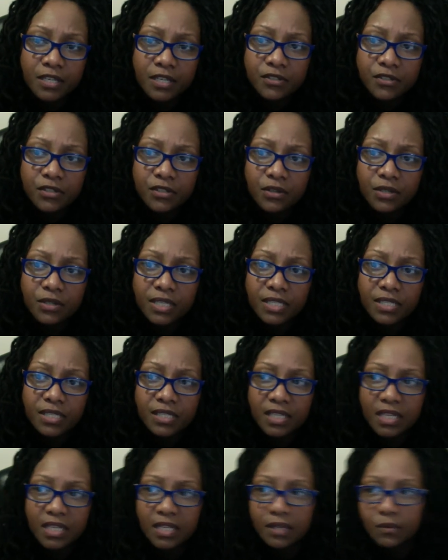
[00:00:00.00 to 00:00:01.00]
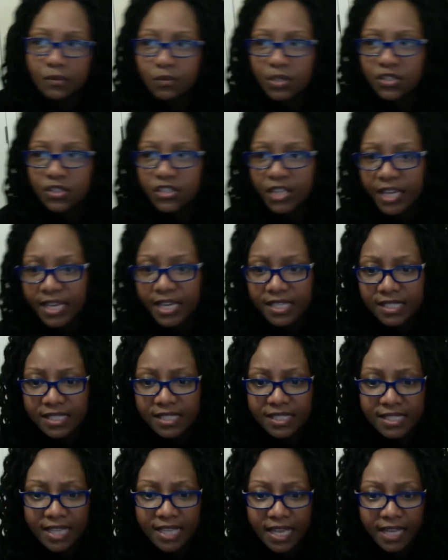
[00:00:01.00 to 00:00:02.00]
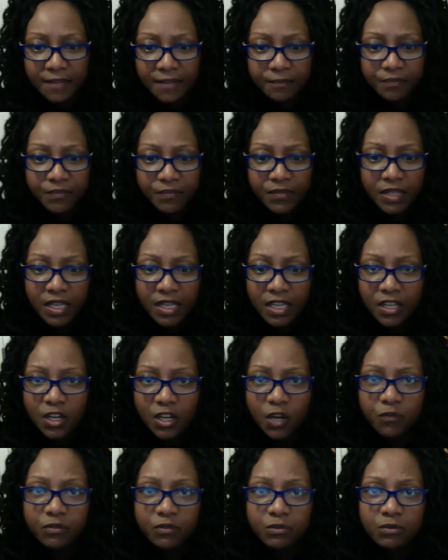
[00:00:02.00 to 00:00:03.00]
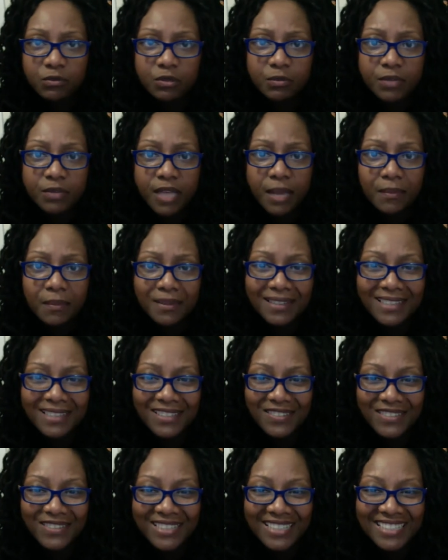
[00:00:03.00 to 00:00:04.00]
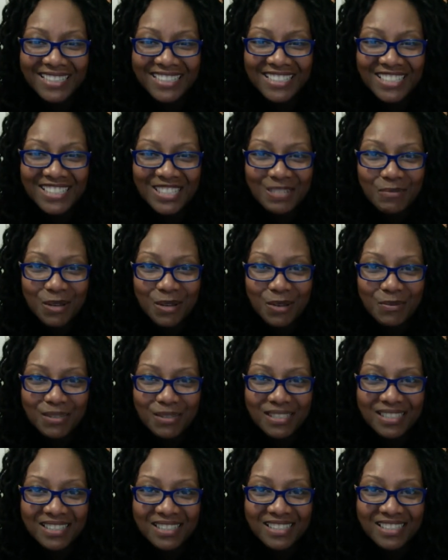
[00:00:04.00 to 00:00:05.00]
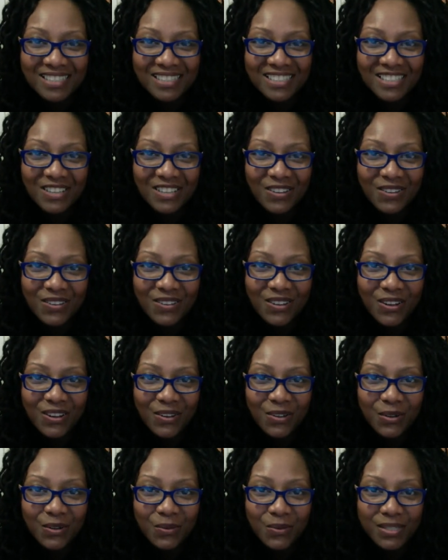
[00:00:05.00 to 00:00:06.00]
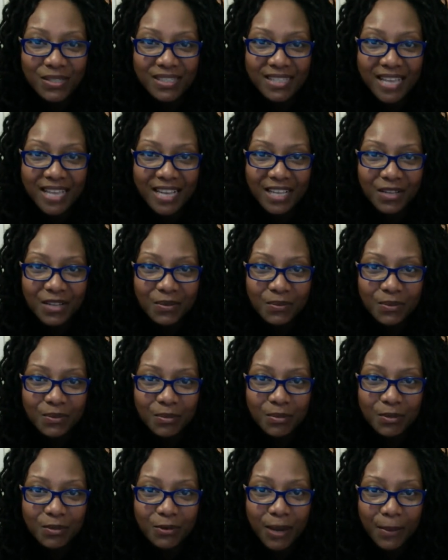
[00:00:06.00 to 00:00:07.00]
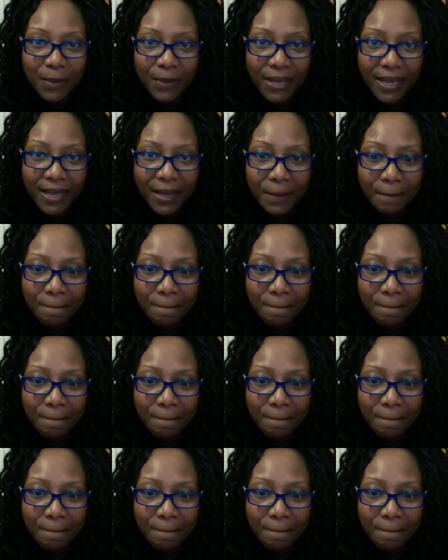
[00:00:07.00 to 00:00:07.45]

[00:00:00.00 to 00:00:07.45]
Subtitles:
So let's see what she has to say. And hopefully we'll be able to get her in just a moment. So hold on 1 second. We'll be right back.